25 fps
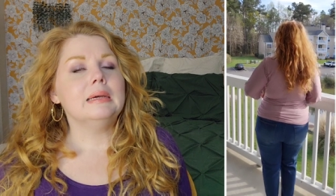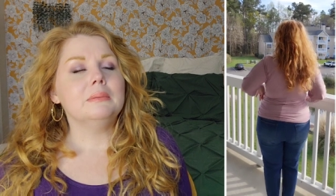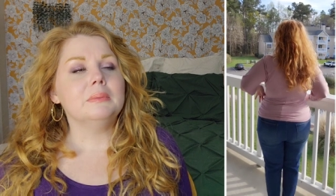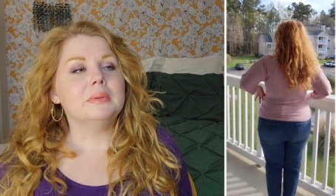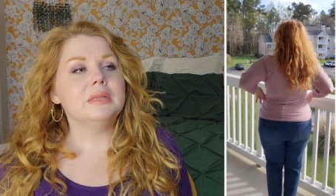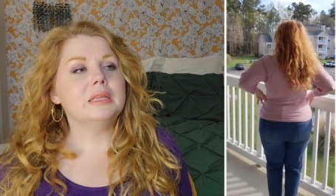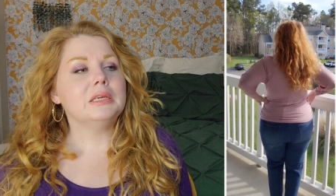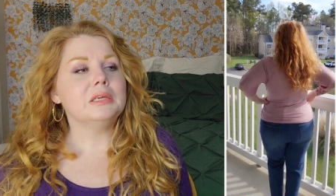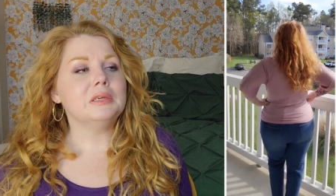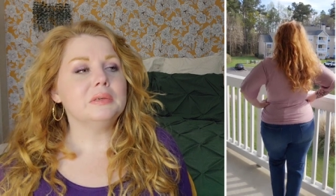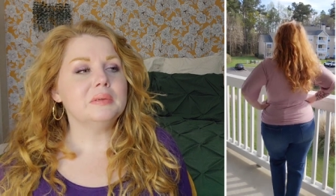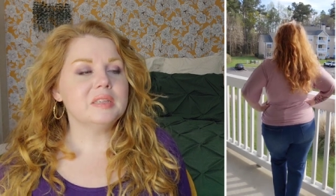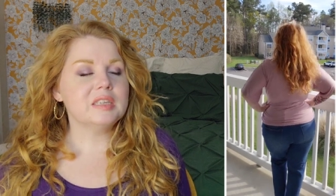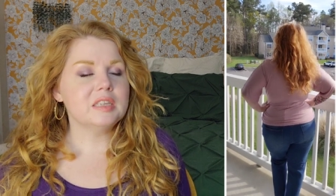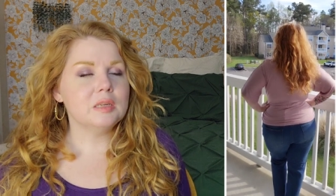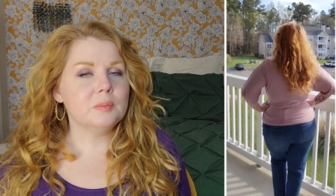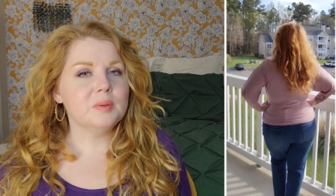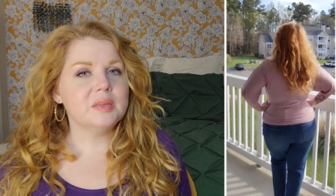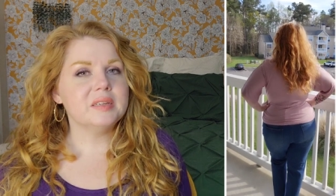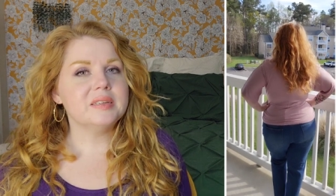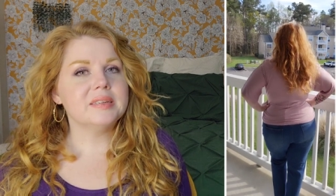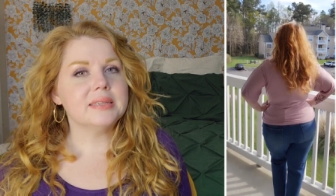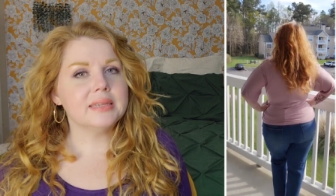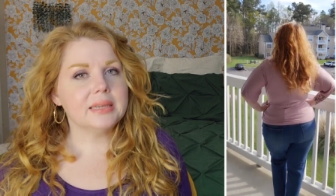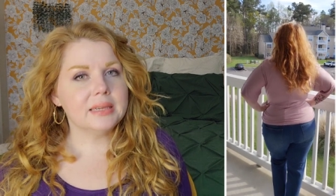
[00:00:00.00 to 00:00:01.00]
well, they used to
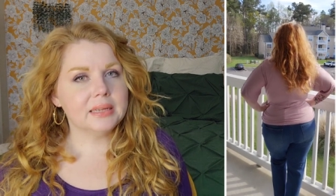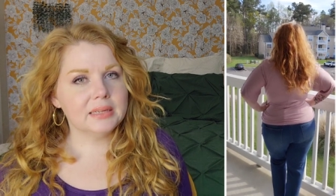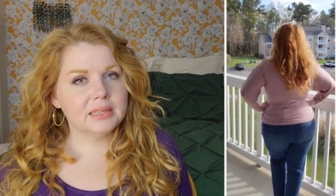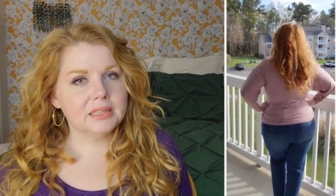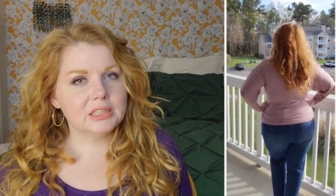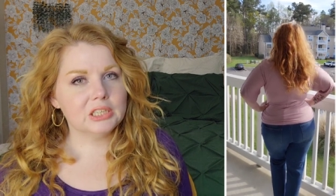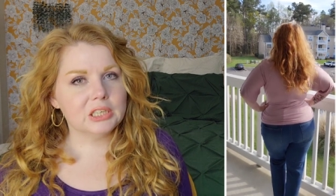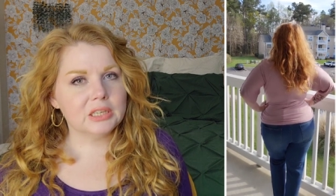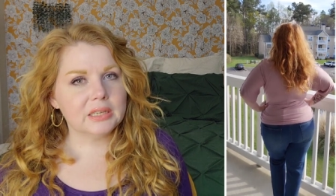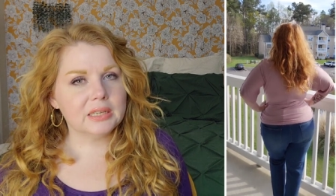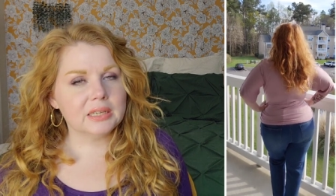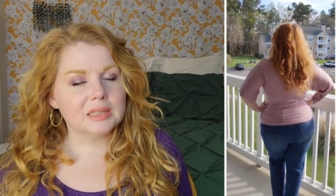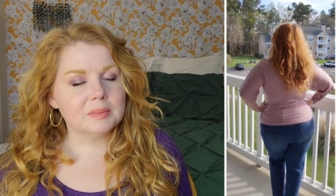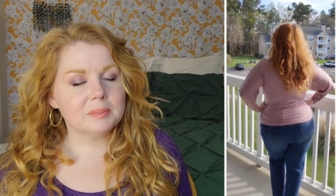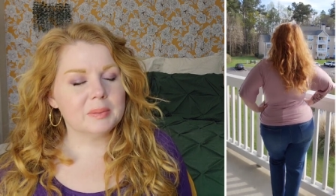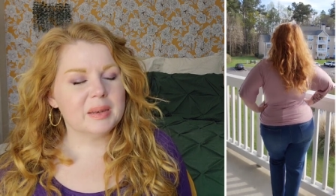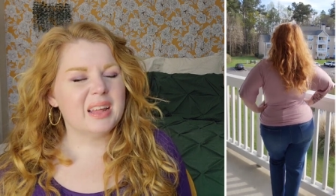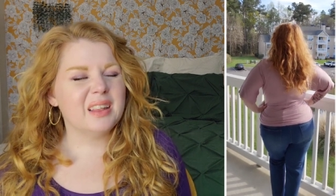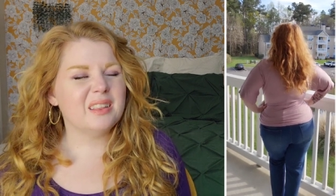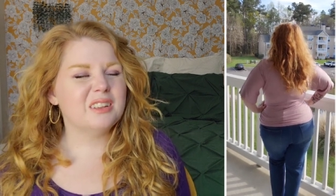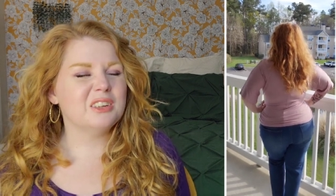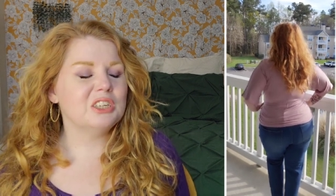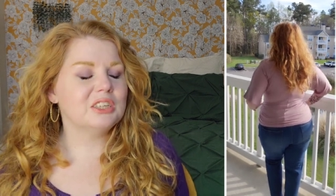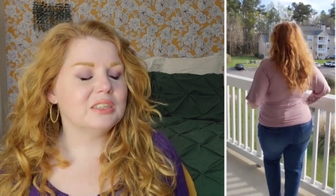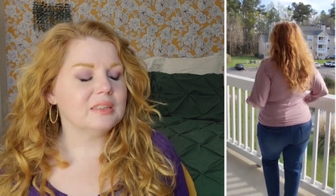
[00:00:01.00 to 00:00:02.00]
be skinny jeans, but
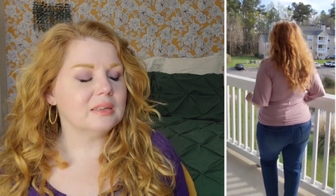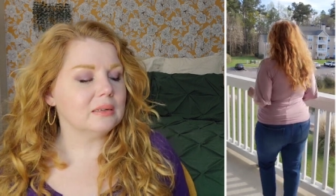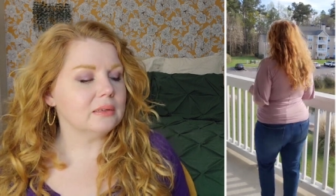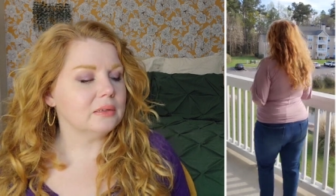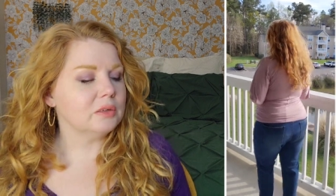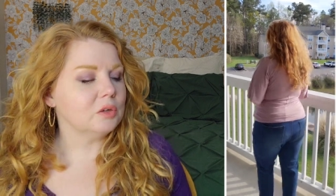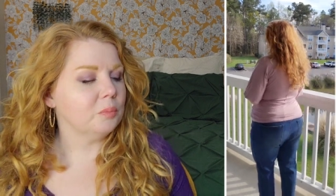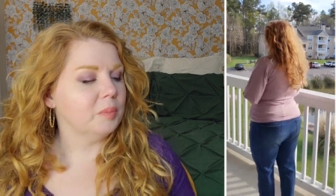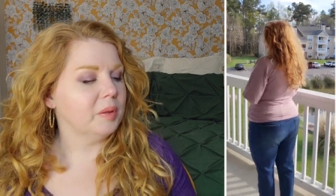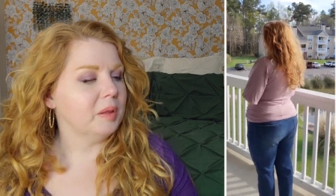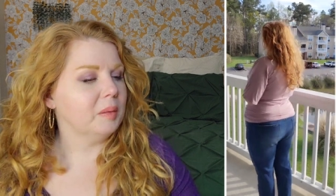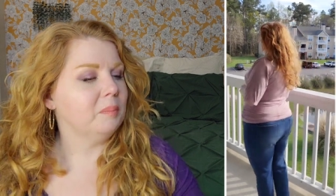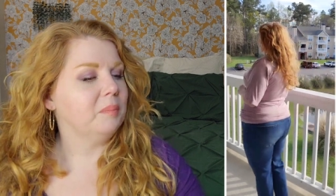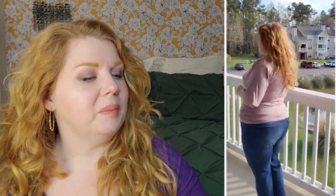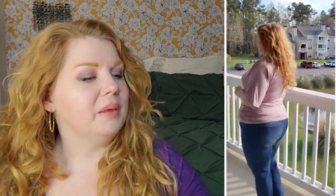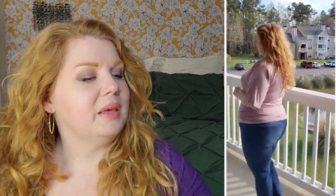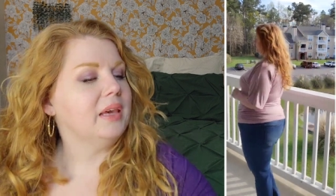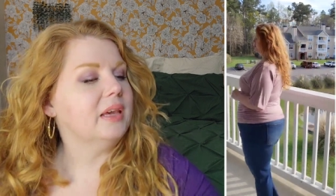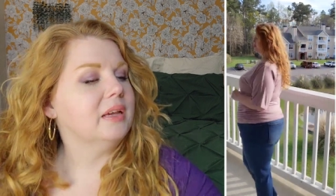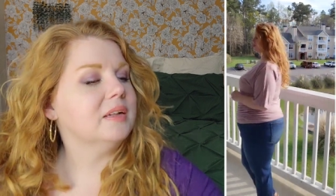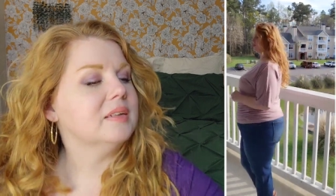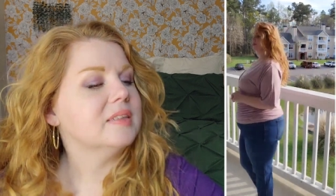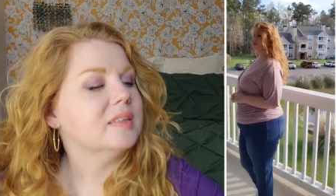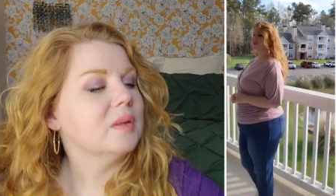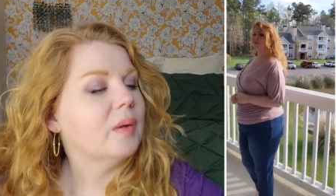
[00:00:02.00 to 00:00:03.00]
now they're just a little bit
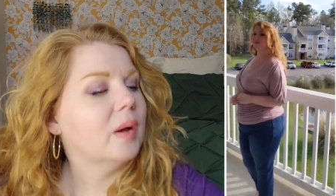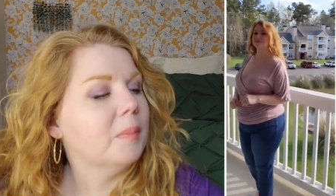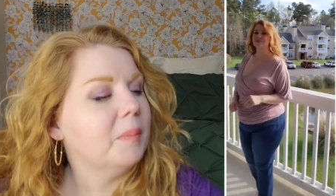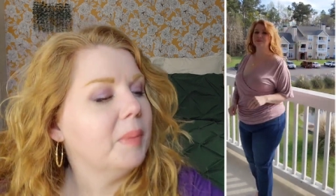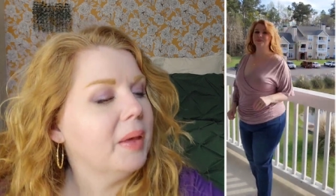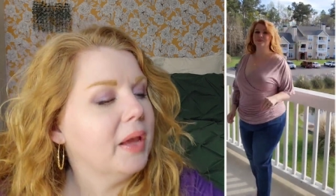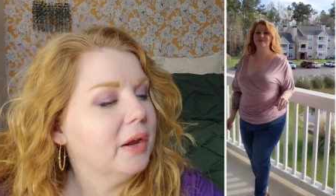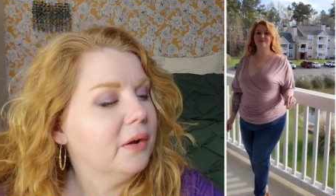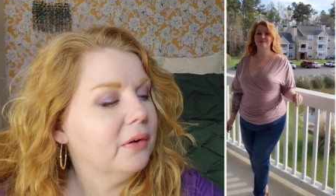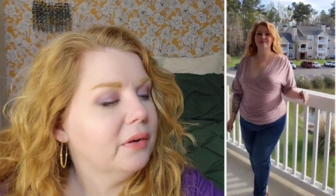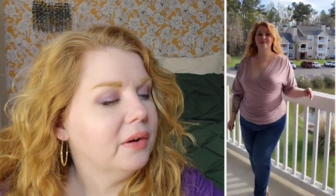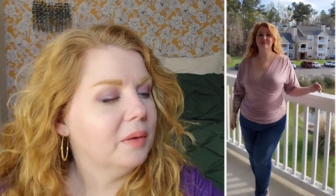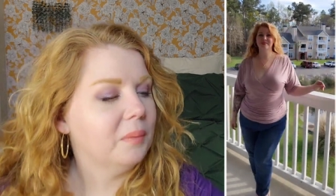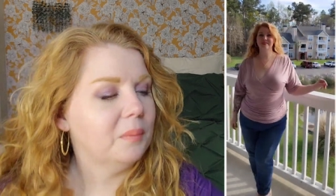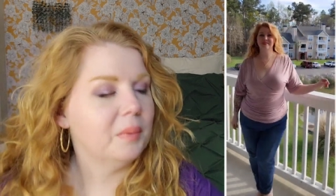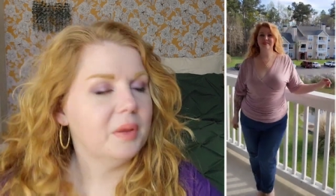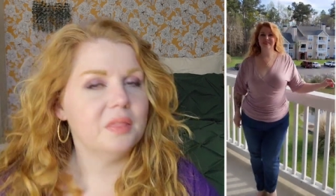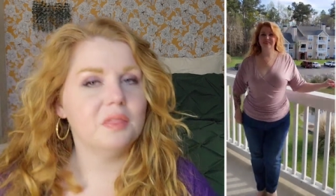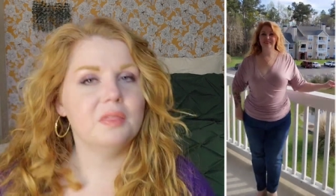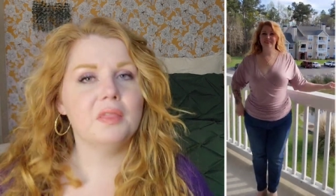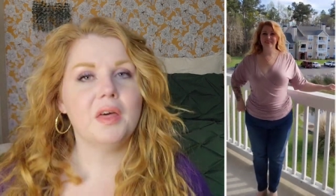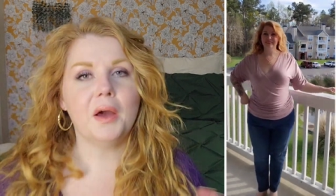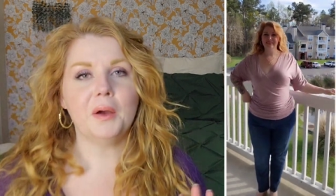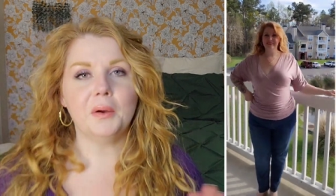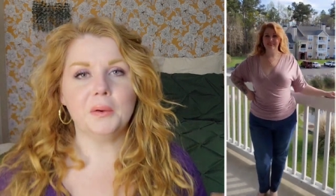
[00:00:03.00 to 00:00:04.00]
big, so I paired it
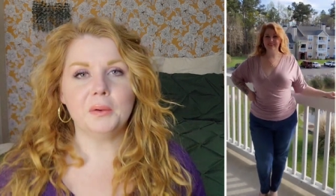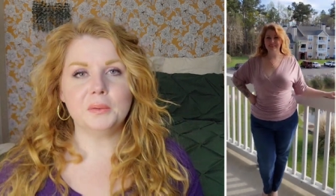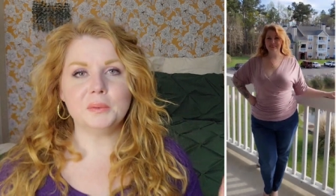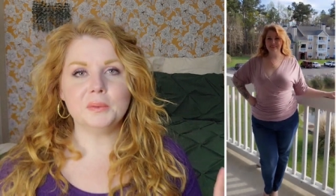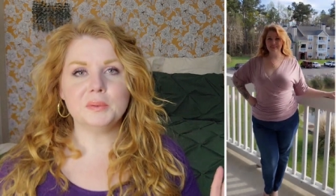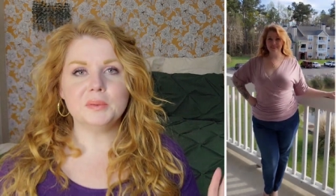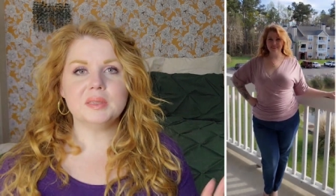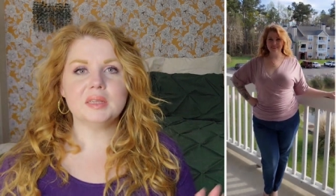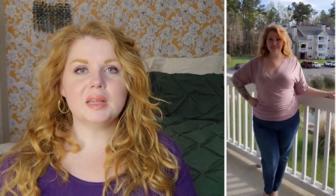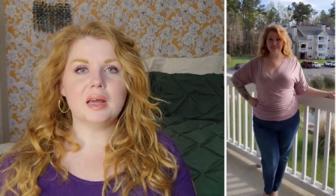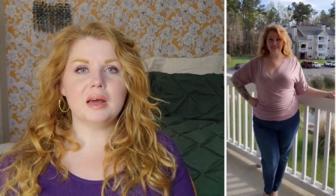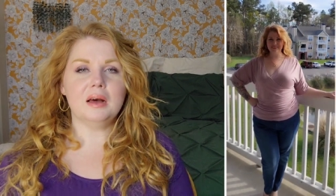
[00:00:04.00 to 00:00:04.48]
with those.